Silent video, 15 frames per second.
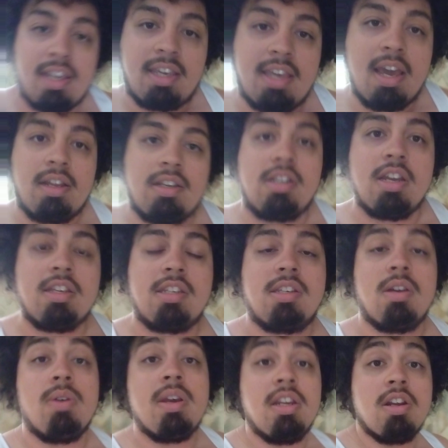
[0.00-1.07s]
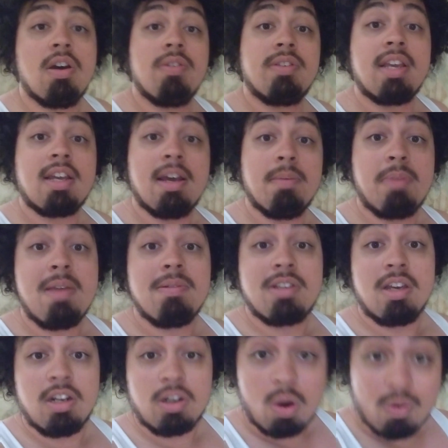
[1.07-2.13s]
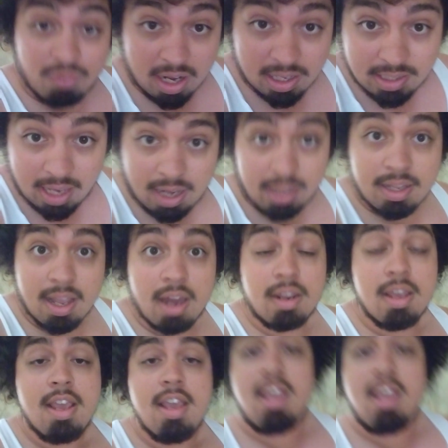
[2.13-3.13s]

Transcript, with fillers: the kick just so he knows that Khabib's going to go for that takedown.